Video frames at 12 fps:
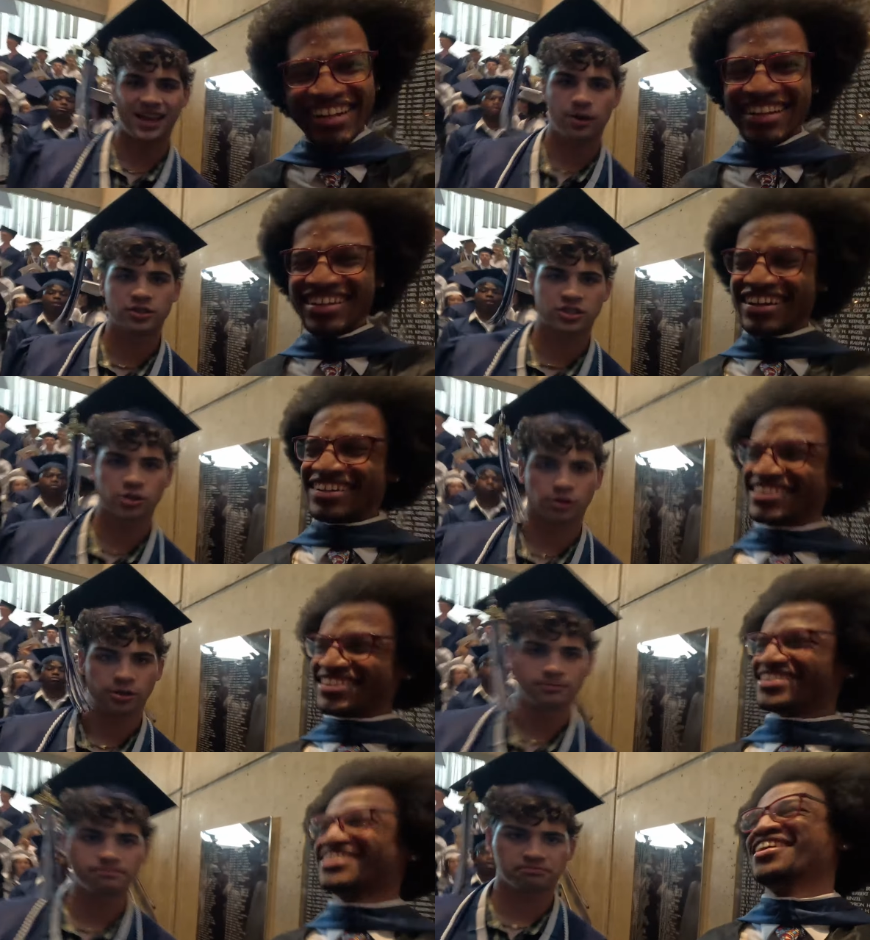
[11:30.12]
Speaker 1: that was
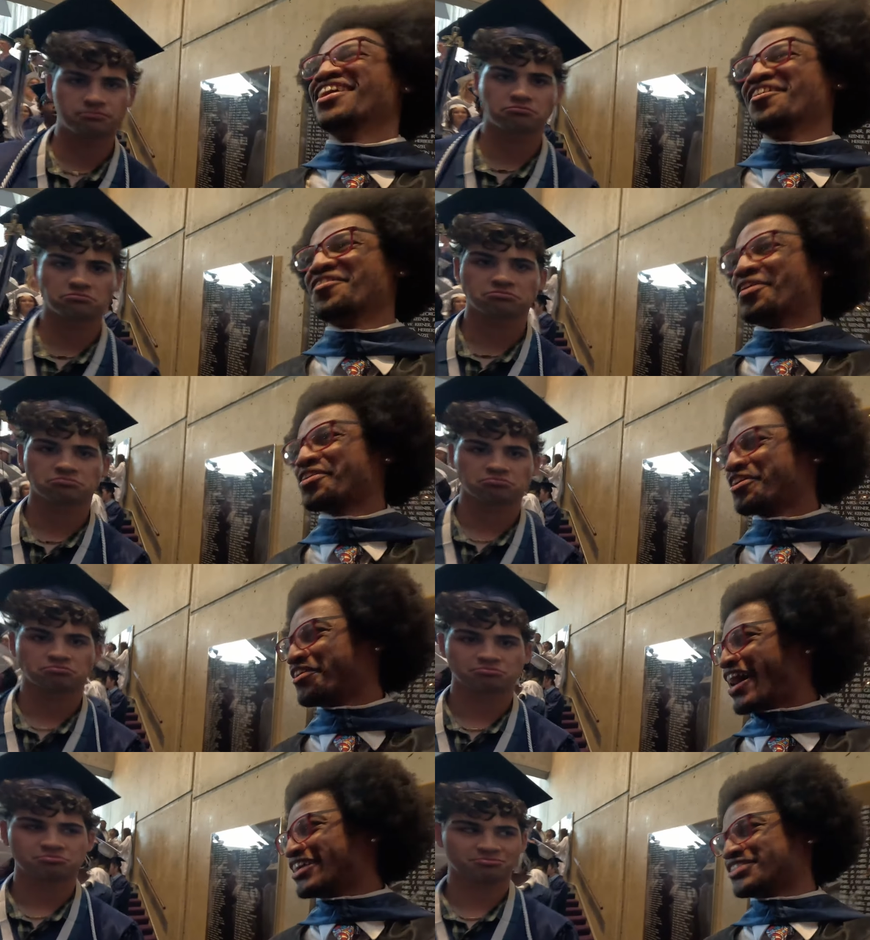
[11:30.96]
cool. Well,
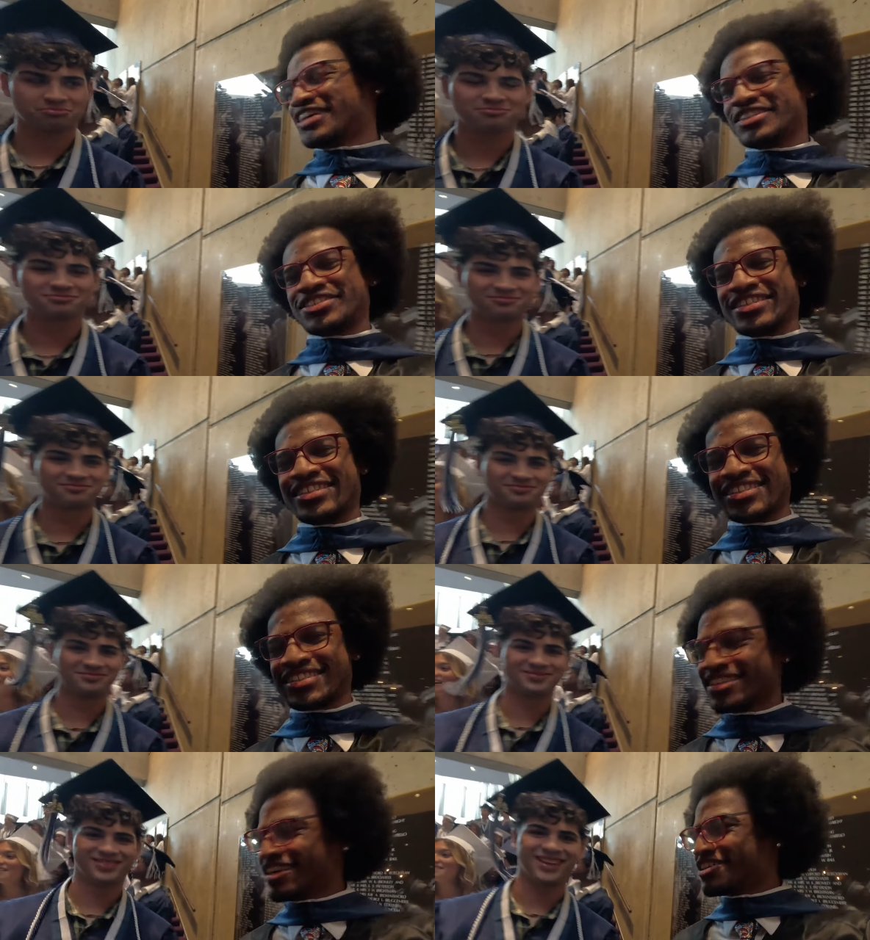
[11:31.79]
congratulations.
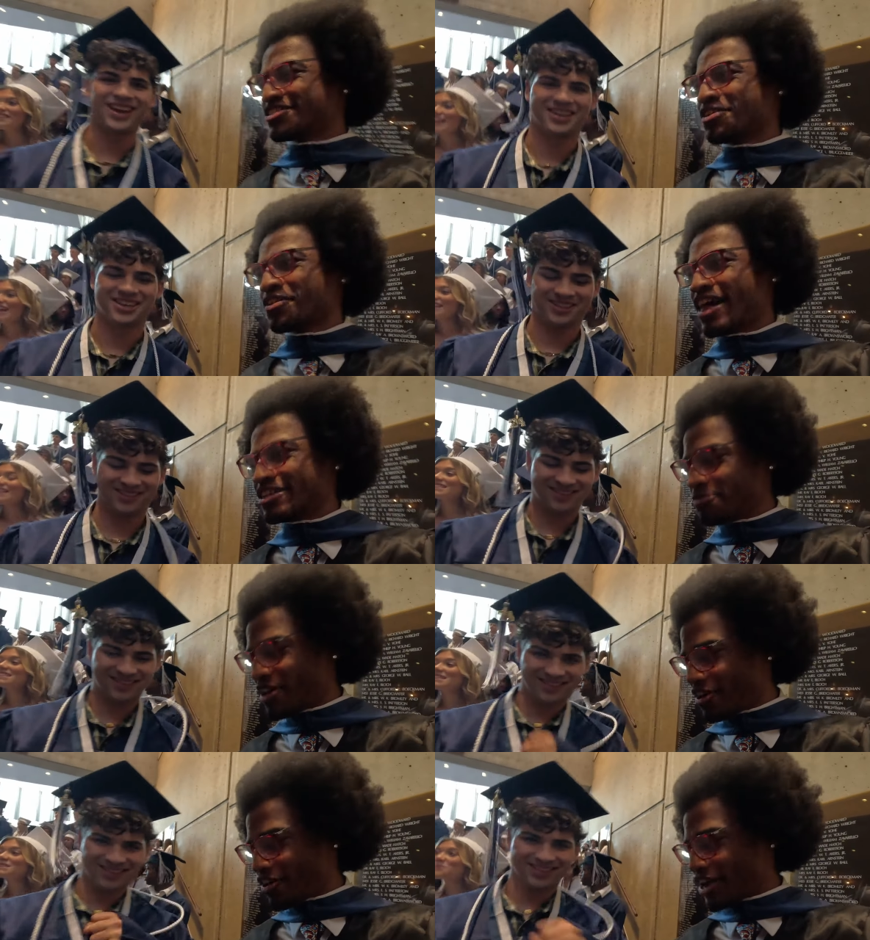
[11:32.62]
Thank so you. glad to be here at